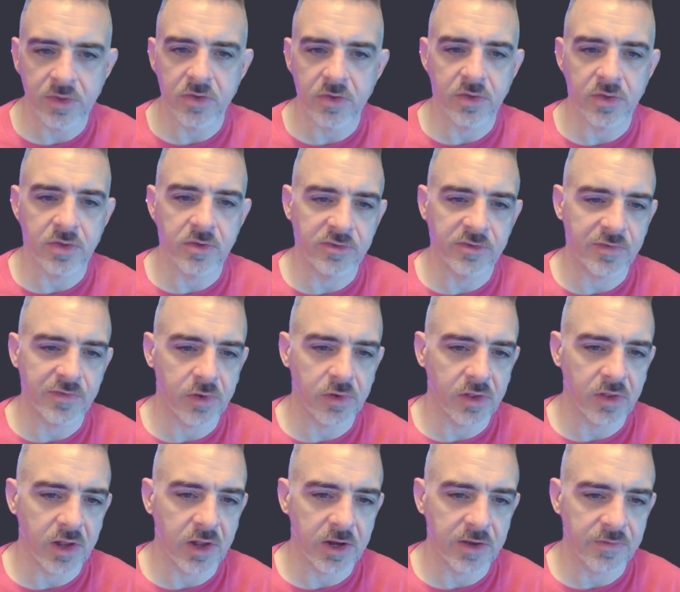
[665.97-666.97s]
You can use it for
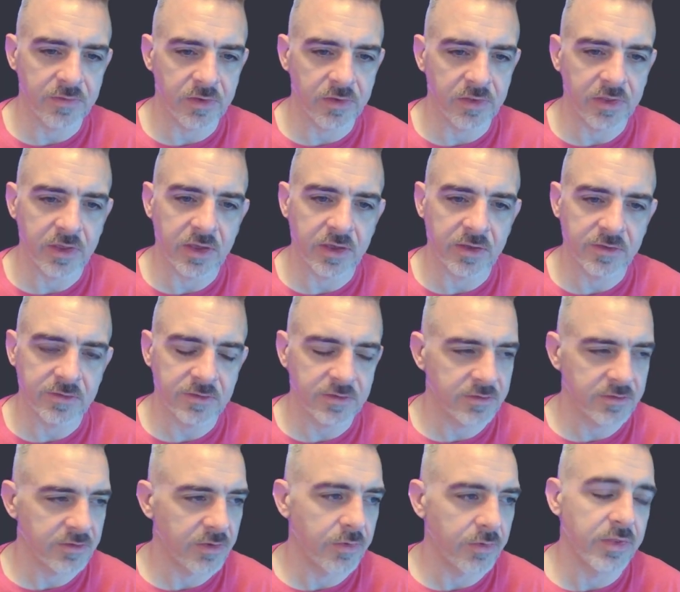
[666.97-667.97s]
a lot of different things.
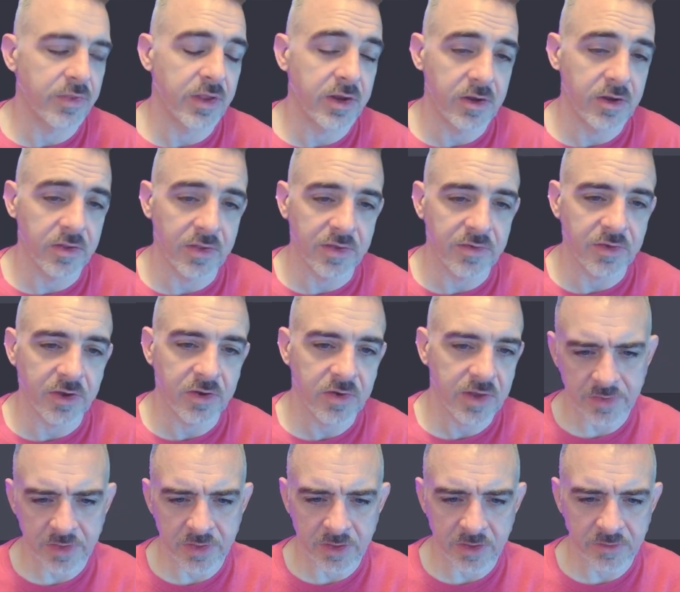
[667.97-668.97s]
So then and
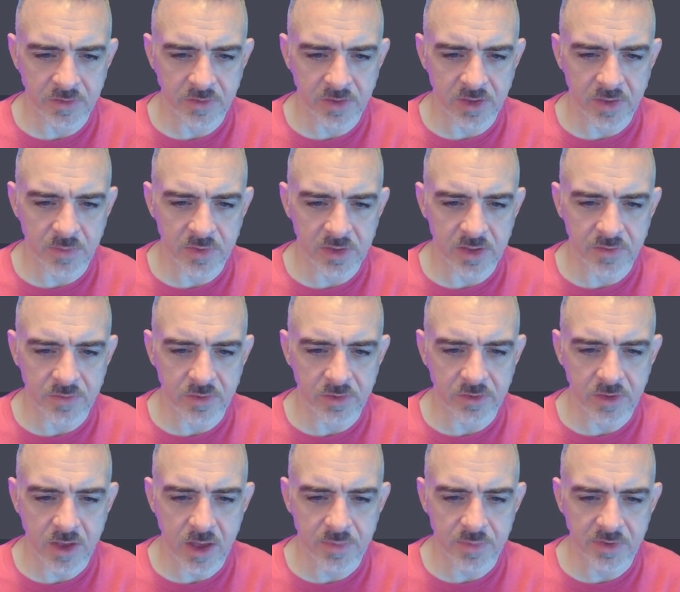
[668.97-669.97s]
then it's going to give you
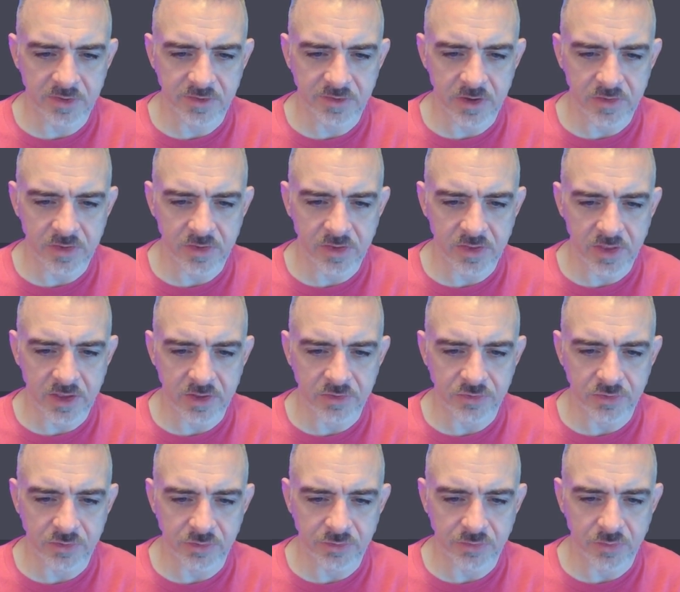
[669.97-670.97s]
different topics here that they can
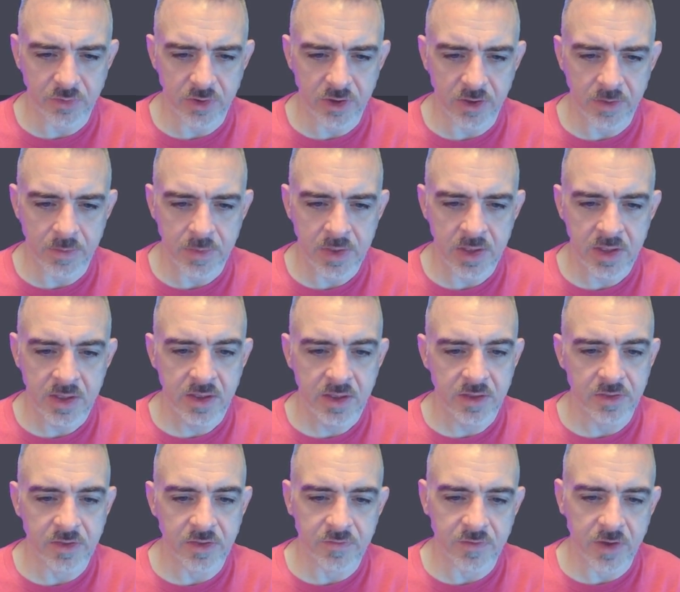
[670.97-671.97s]
choose from:
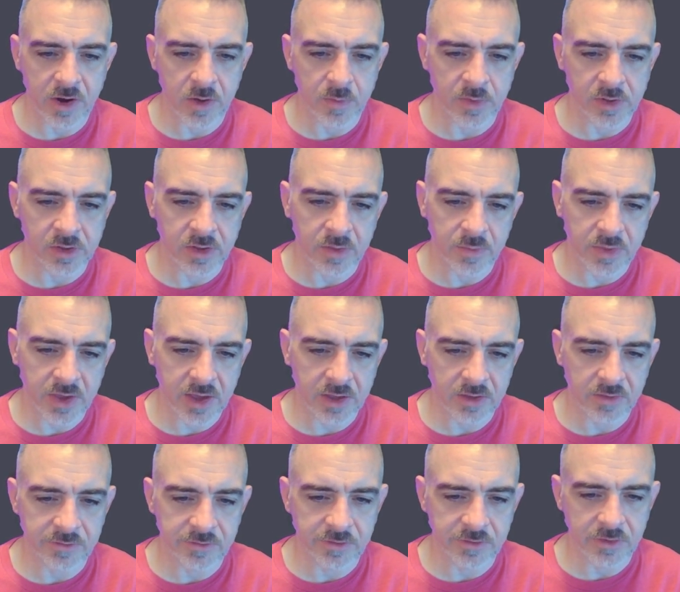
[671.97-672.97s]
the environmental
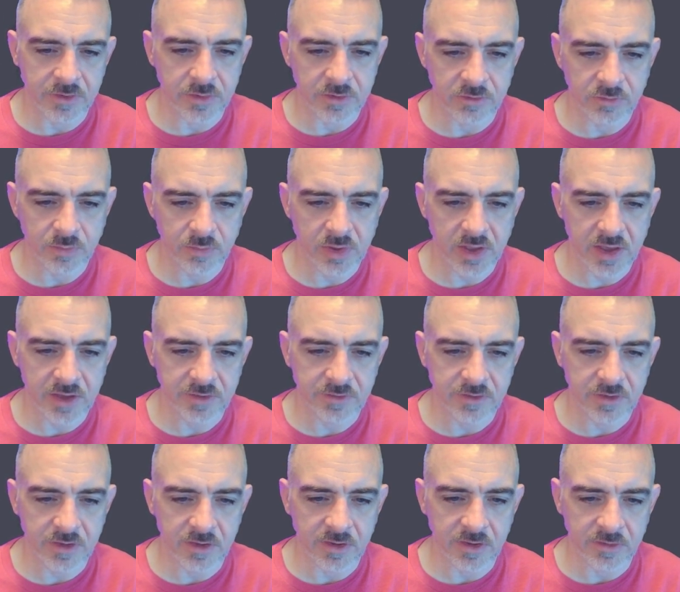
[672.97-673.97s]
impact of single use
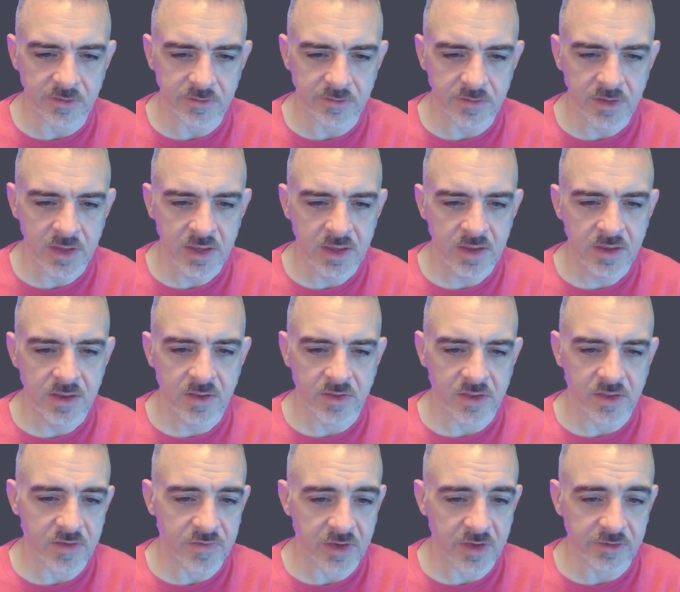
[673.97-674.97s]
plastics,
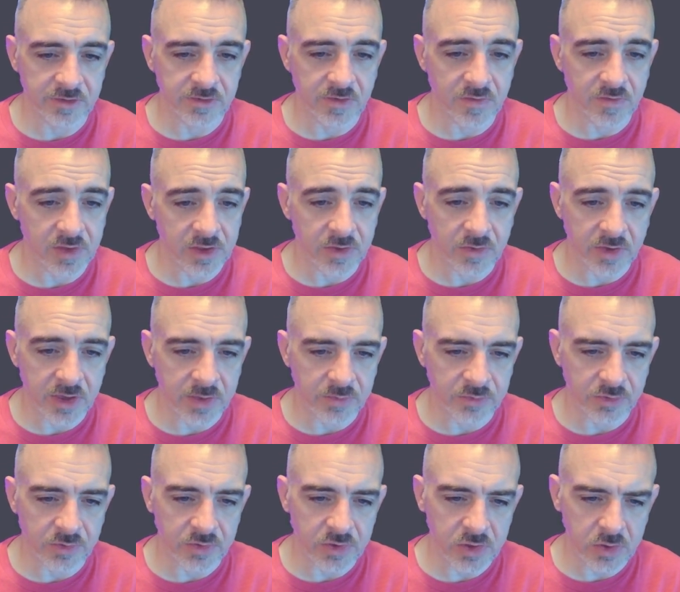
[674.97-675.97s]
the effects of video
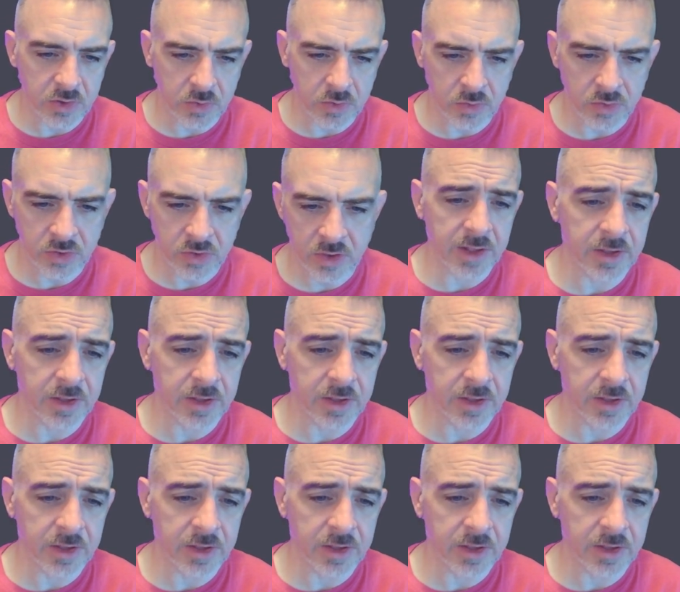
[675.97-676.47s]
games on youth.